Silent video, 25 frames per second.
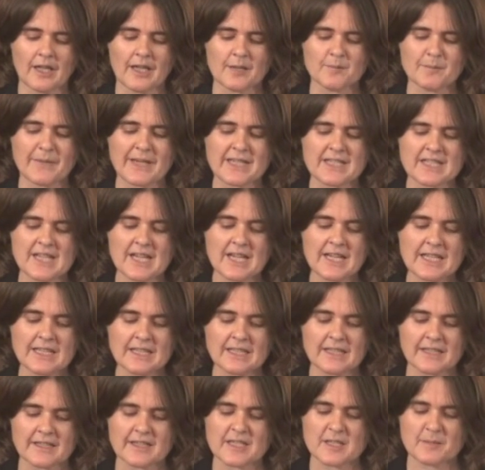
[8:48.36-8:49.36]
in
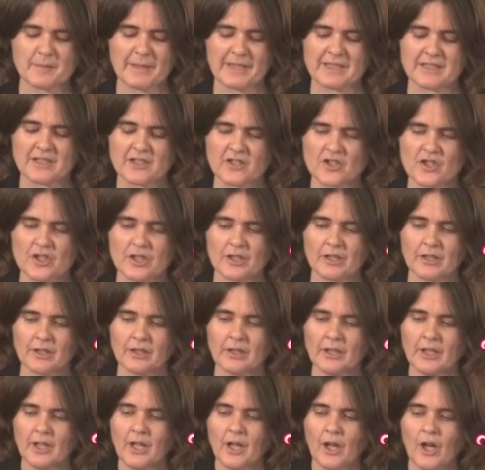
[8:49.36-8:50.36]
maintaining expenditure
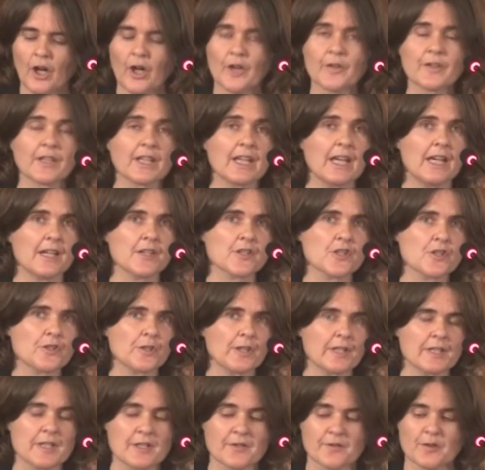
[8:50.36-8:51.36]
on the cash
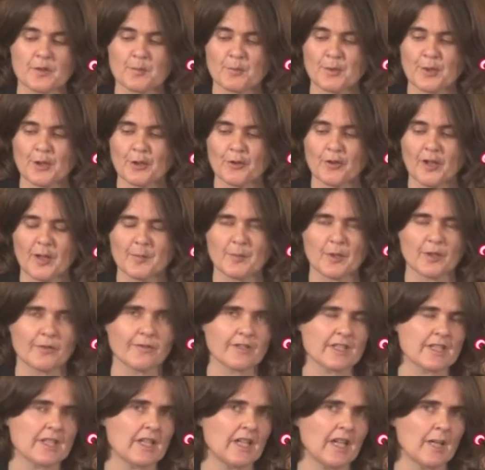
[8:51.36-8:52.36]
transfer program
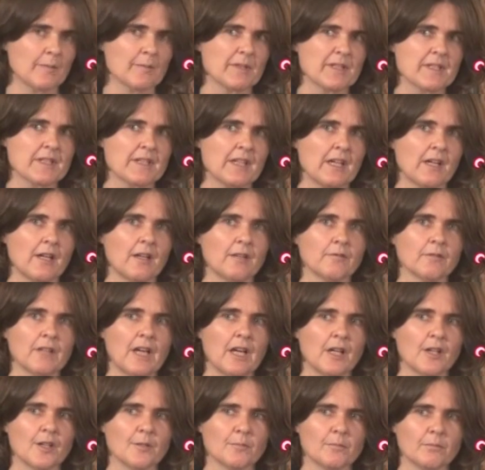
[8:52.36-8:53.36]
over time. It's
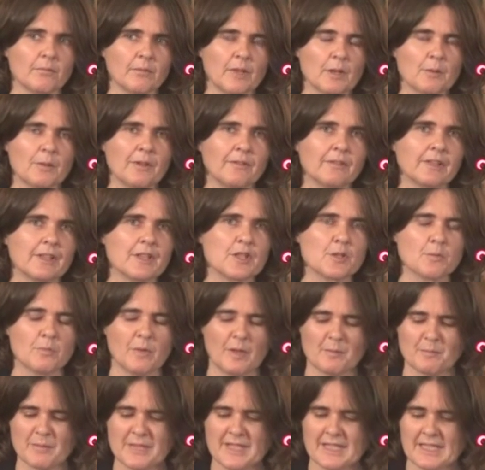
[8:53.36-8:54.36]
now equivalent to
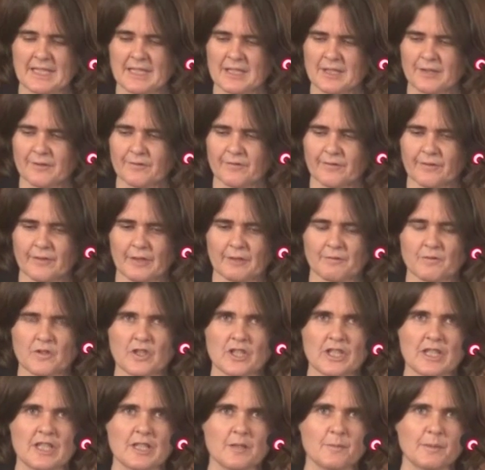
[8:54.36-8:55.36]
1% of
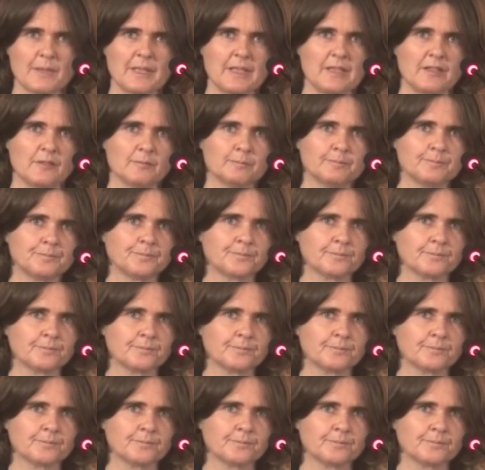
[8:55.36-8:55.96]
GDP.